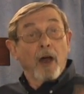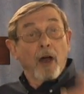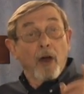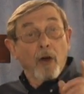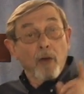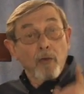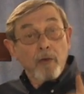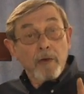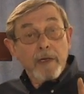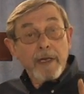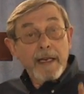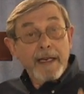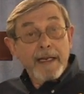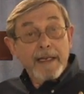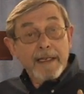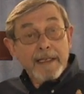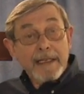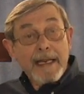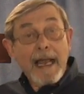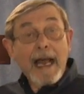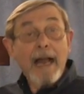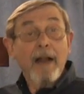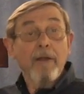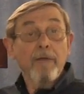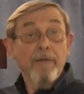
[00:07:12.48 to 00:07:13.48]
Only
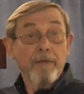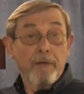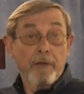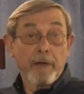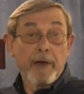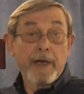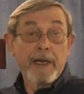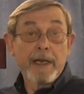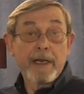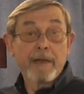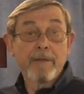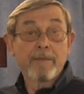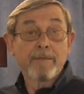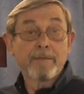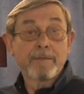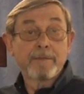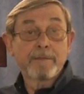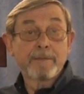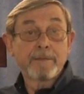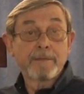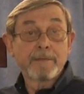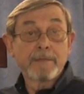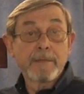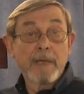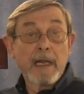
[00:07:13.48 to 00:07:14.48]
at Calvary
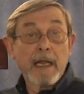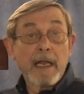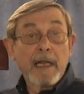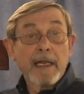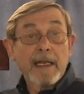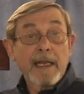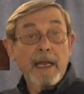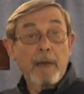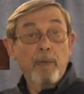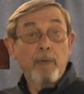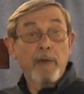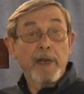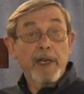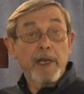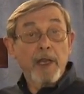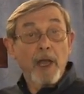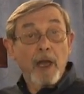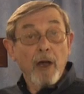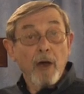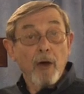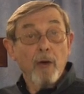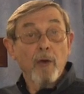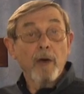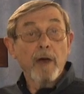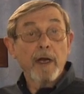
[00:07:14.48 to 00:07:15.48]
can we
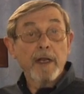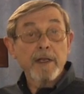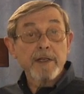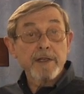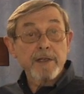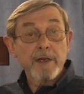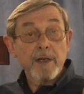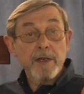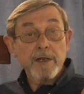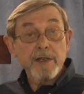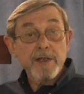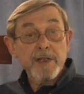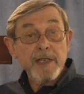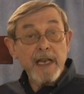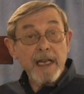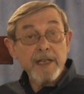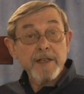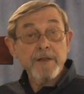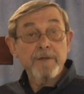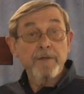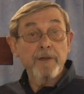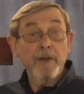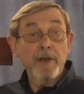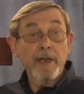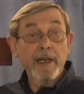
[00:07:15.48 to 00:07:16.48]
go and
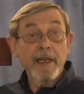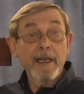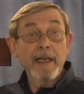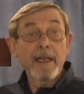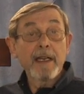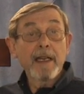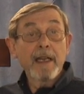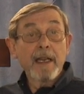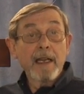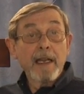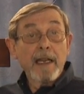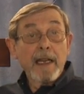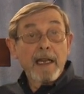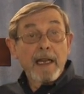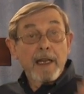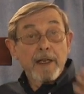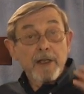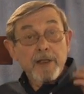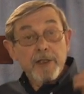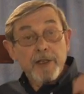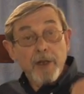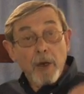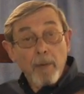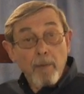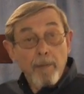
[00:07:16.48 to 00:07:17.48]
successfully
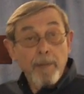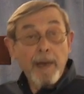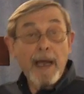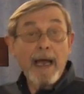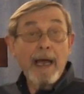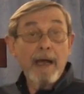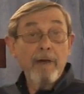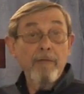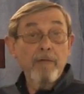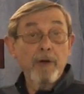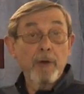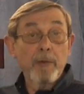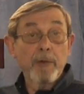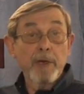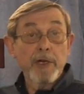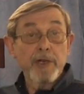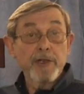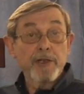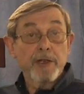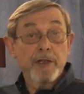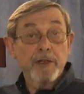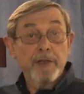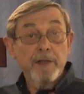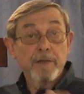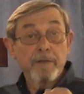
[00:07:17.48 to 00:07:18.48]
dump our
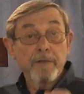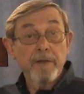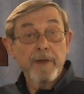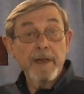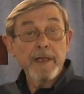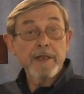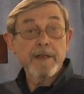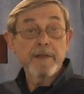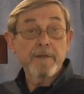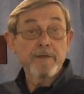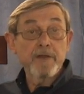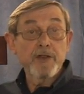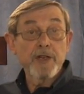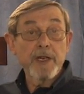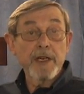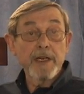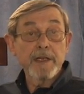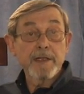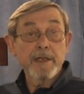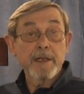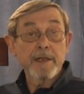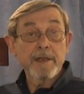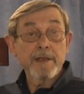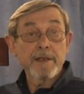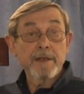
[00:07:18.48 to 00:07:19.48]
rubbish at the feet of
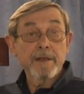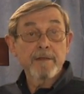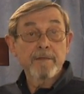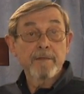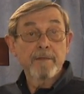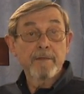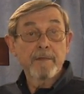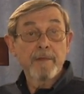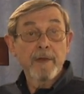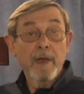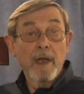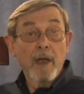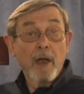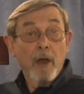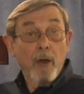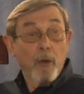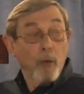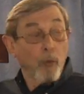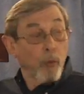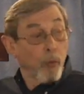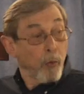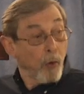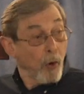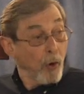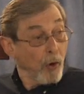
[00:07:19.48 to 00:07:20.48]
Jesus,
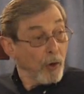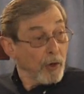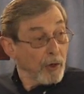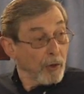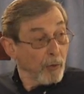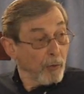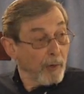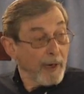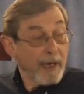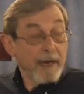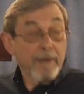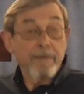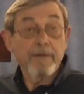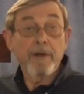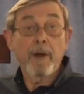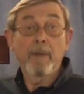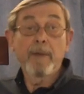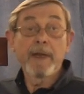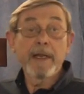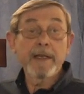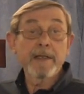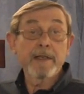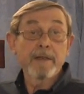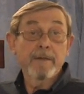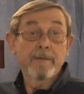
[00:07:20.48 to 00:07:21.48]
walk away
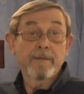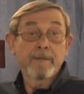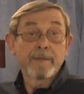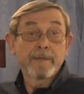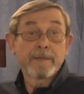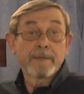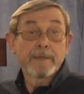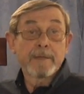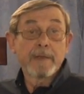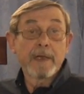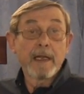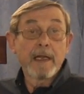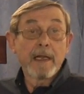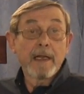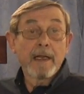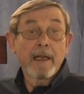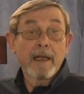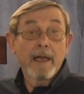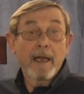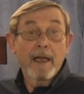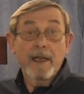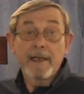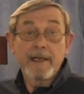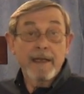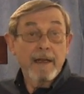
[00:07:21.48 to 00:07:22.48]
from it,
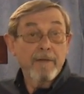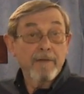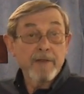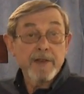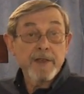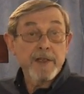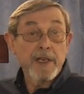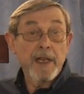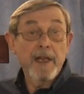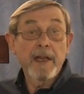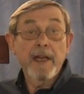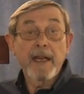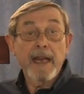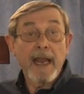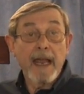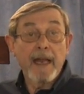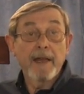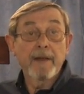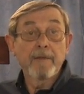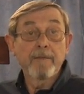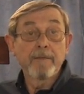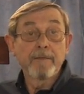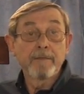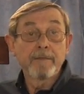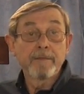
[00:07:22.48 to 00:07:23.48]
and never see it
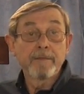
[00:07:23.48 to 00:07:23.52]
again.